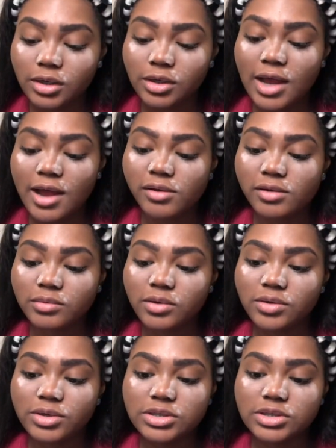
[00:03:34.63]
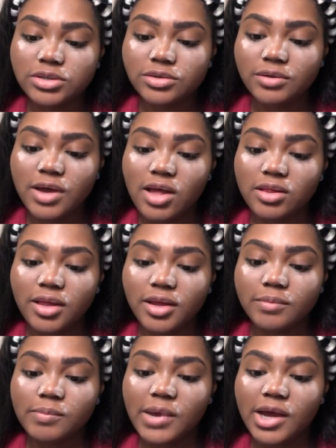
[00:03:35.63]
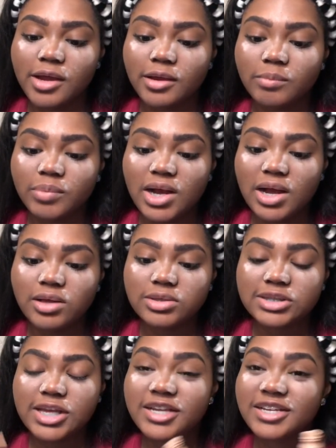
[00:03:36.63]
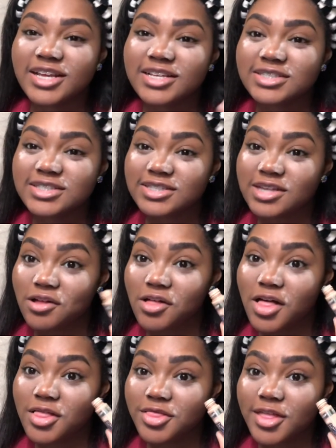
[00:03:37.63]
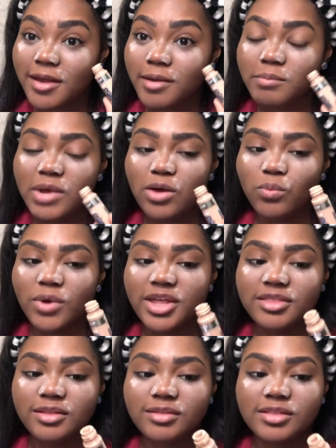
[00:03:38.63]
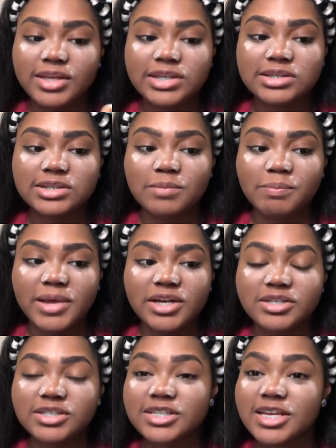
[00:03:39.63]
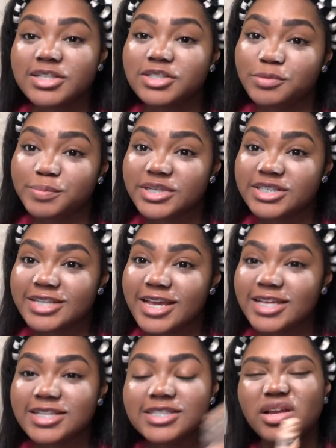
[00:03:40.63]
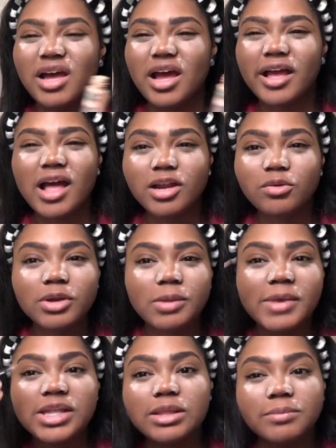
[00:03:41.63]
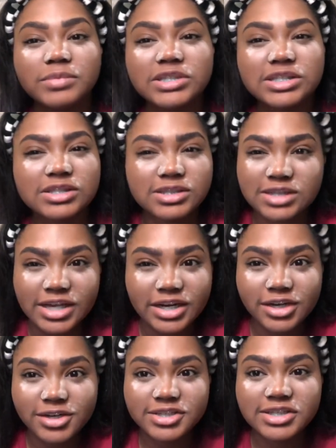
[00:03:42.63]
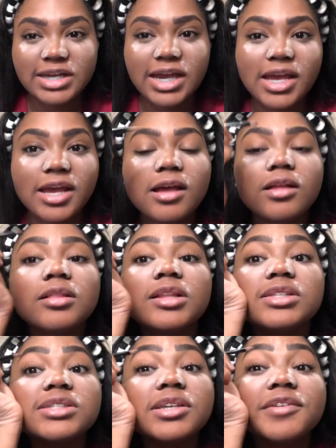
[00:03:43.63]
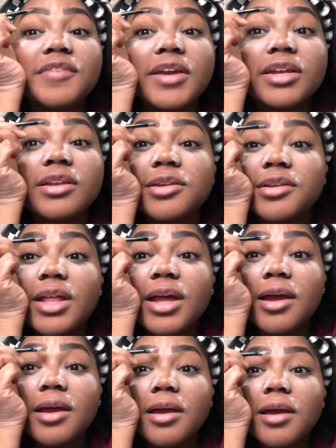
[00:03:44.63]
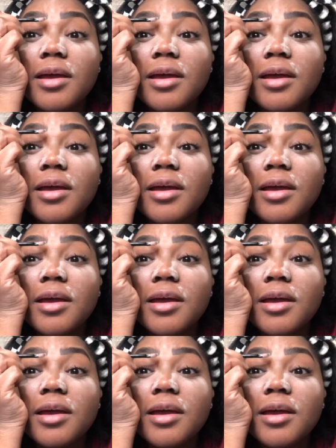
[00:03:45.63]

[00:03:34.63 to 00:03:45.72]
Now I'm going to outline my brows and conceal them with this Better Skin Super Stay Concealer. I kind of want to make them skinnier today. Let's see if I can do that.